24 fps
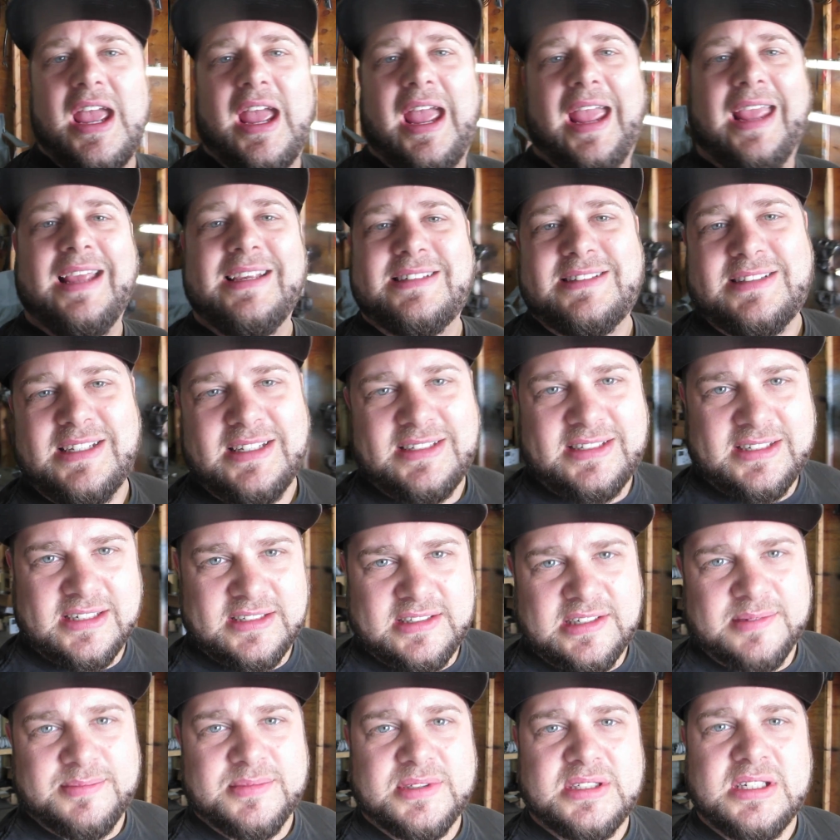AC
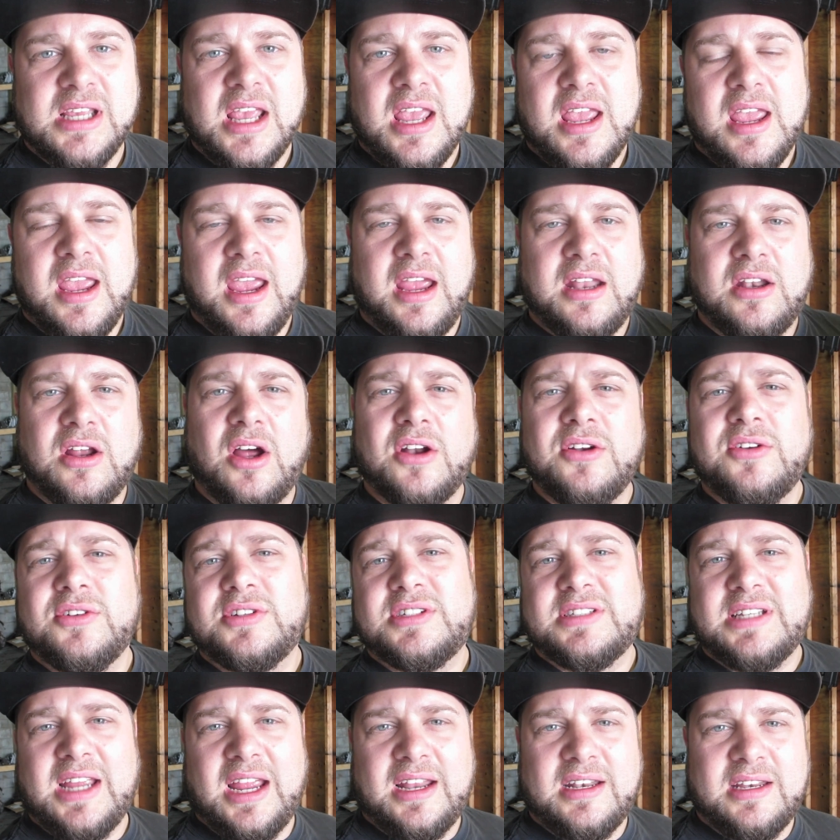systems and
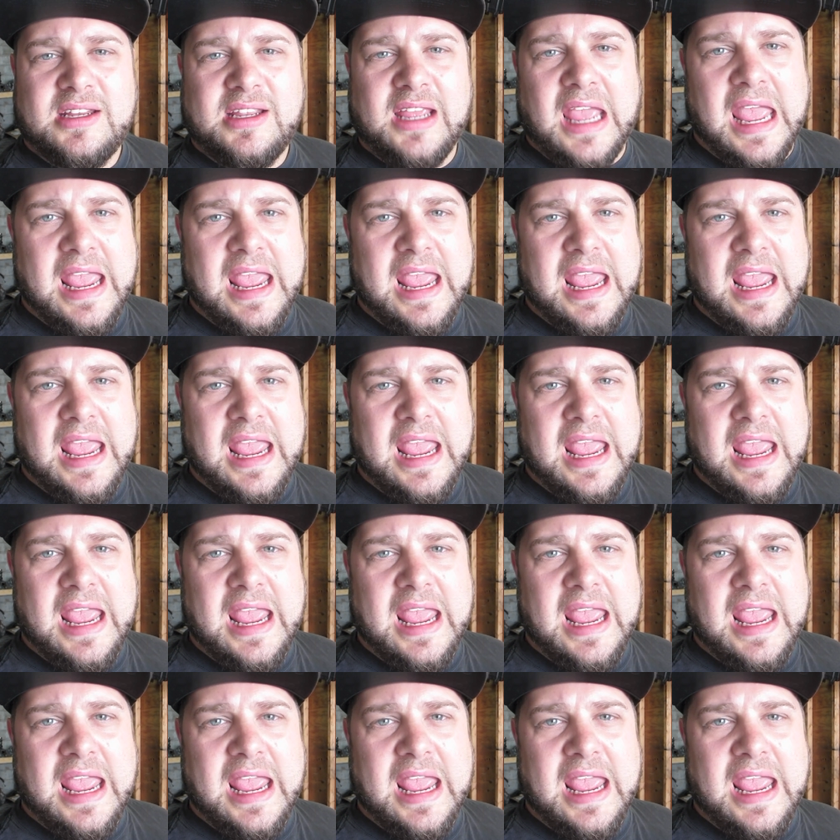understanding